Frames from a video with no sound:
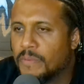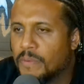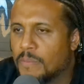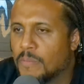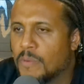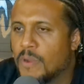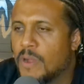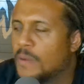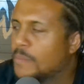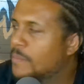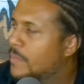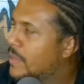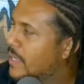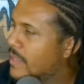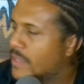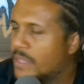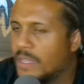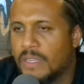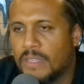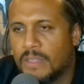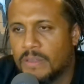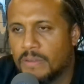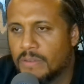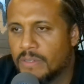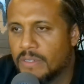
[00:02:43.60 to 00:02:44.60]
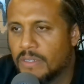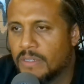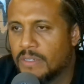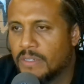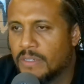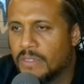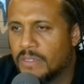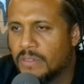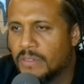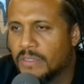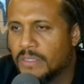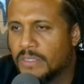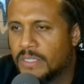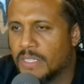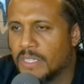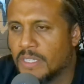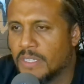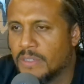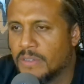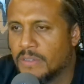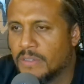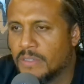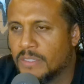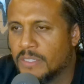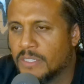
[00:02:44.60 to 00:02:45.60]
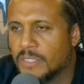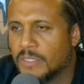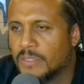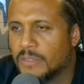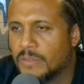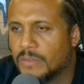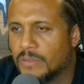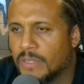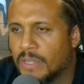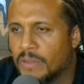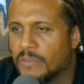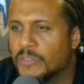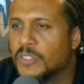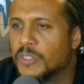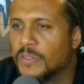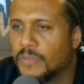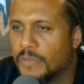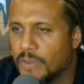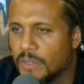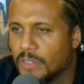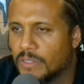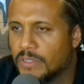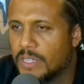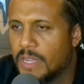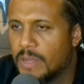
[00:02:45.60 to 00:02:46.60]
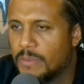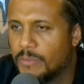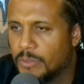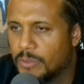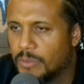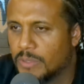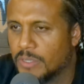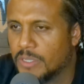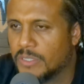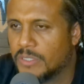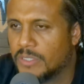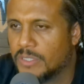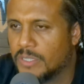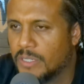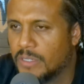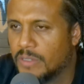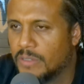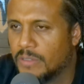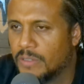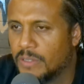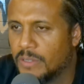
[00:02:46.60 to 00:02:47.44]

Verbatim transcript: I'm wrong, but I think you would you had said you had just that was your first time doing a show.